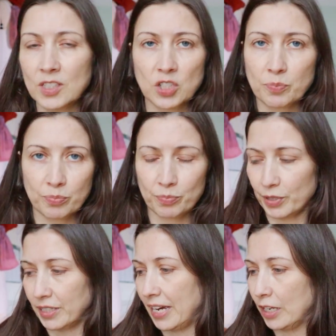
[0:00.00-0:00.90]
the
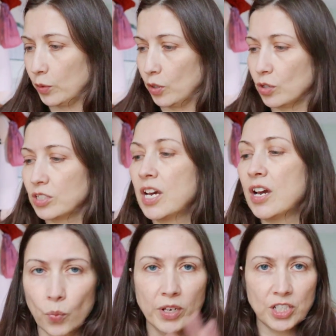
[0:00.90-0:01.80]
spring equinox,
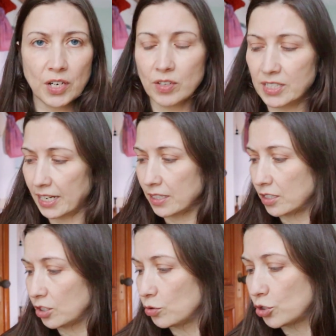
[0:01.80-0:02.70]
whichever date
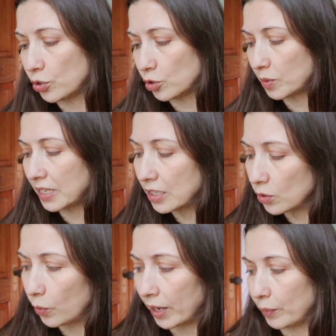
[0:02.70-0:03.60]
that you choose, but
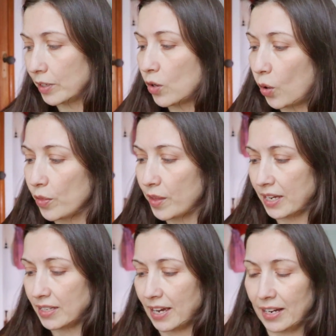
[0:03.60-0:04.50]
either way we're not
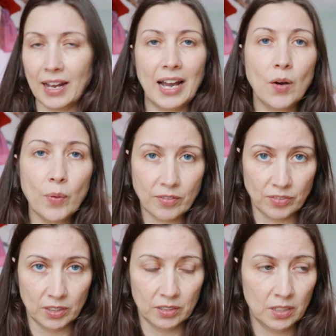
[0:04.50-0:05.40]
there yet.
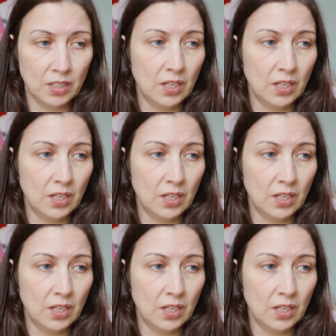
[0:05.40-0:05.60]
However,